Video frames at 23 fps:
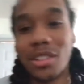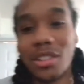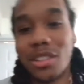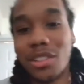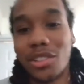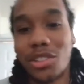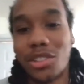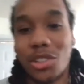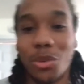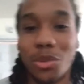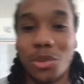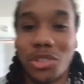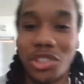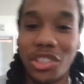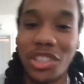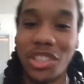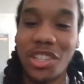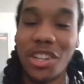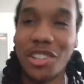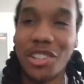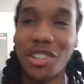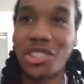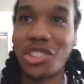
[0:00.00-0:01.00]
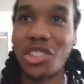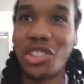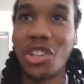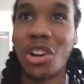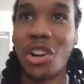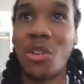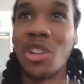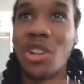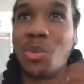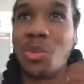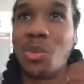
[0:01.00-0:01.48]
So she
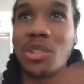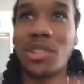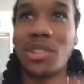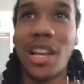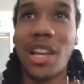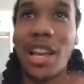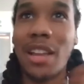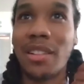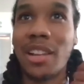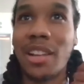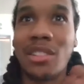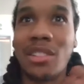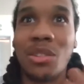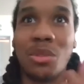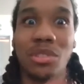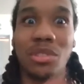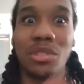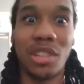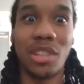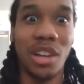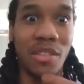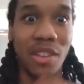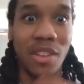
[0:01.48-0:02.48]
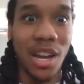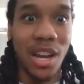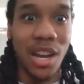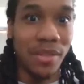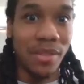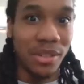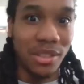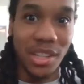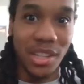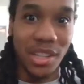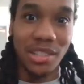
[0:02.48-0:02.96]
always wants to have like those tough
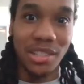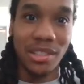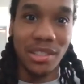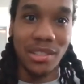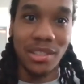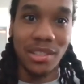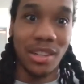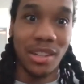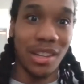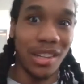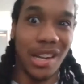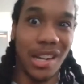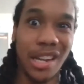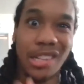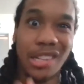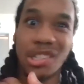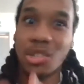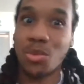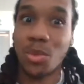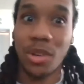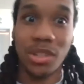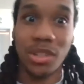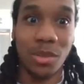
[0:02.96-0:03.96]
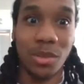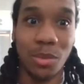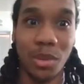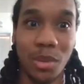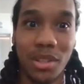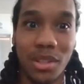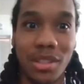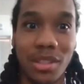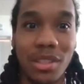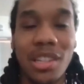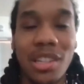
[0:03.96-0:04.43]
conversations, and again, I just wasn't
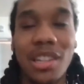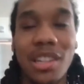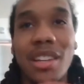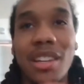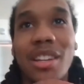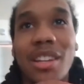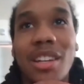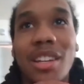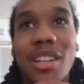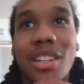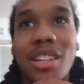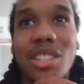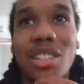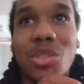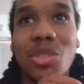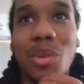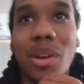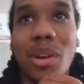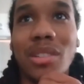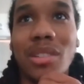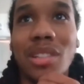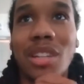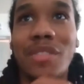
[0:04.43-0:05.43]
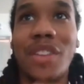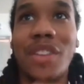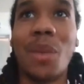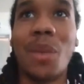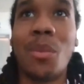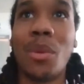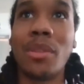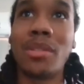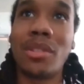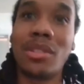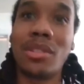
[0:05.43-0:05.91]
with it. So I say, if I
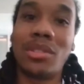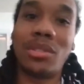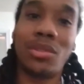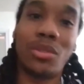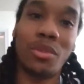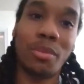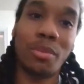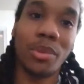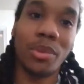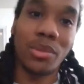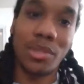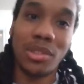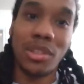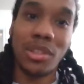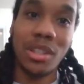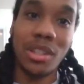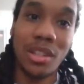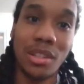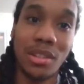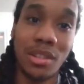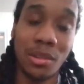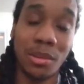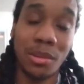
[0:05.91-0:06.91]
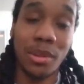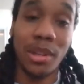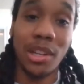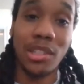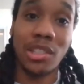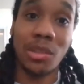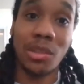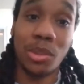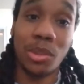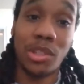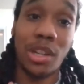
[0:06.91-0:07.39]
want this to proceed, the
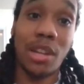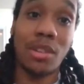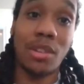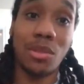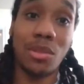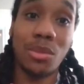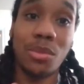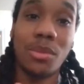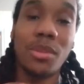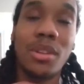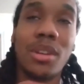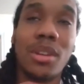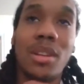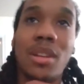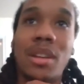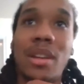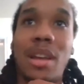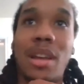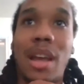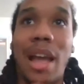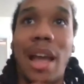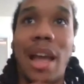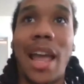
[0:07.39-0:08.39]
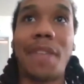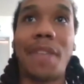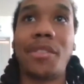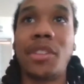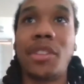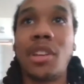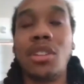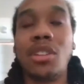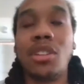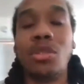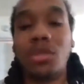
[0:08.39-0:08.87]
relationship, which I do, I have
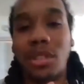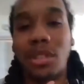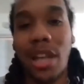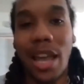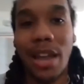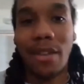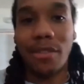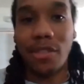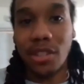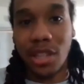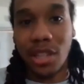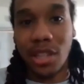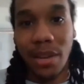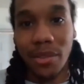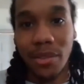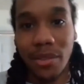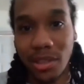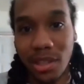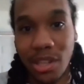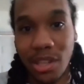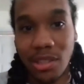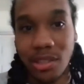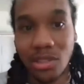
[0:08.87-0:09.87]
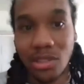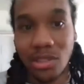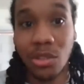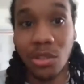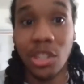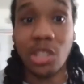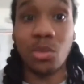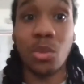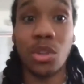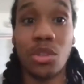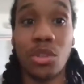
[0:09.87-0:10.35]
to get used to having these conversations. So
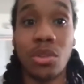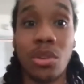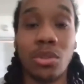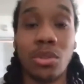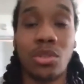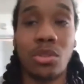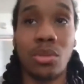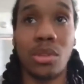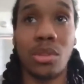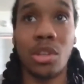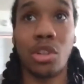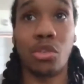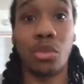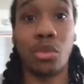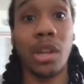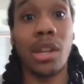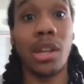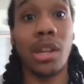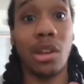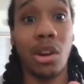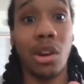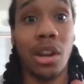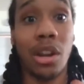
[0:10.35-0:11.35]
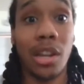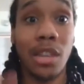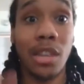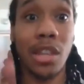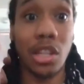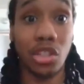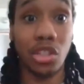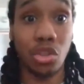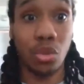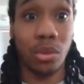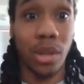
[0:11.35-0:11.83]
this is where you go to the creative card game
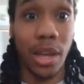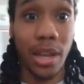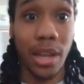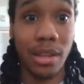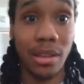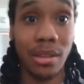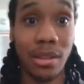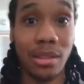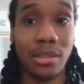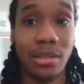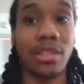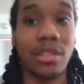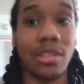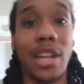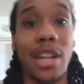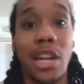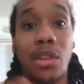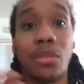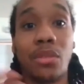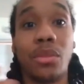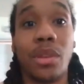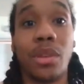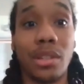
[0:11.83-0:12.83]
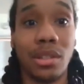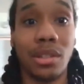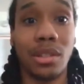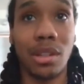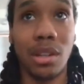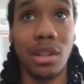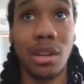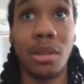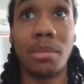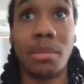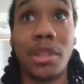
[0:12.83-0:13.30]
that you like, something that creates
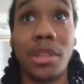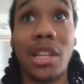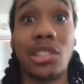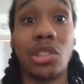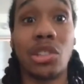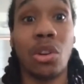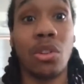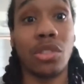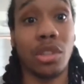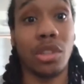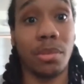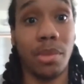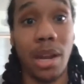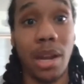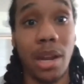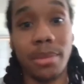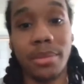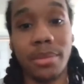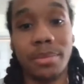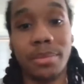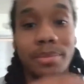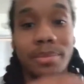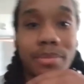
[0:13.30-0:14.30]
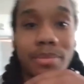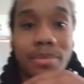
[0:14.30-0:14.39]
that solves a problem.